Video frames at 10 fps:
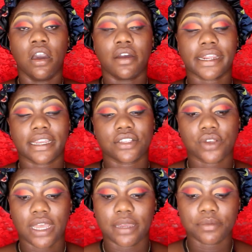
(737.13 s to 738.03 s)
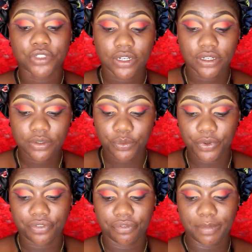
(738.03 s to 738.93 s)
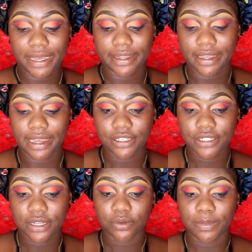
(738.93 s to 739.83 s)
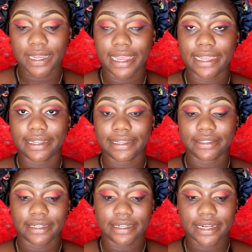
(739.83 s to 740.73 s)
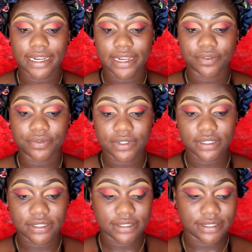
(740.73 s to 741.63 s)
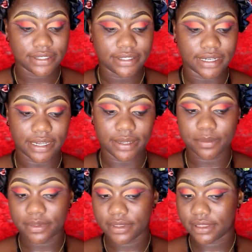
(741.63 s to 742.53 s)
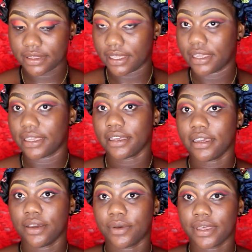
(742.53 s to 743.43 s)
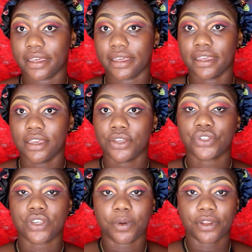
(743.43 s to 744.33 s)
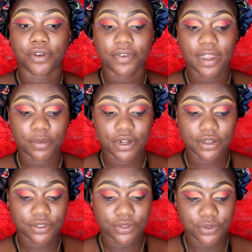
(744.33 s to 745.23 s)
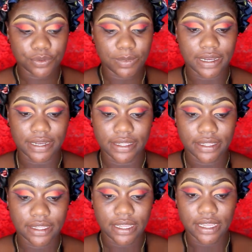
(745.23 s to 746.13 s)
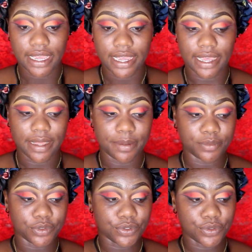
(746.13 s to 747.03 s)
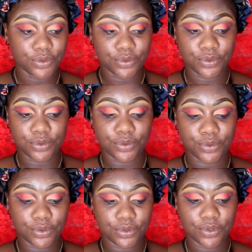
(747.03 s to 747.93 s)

Alright guys, so I'm done with my eyeshadow, my eyeliner, every damn thing, okay? So I went off camera to do my, to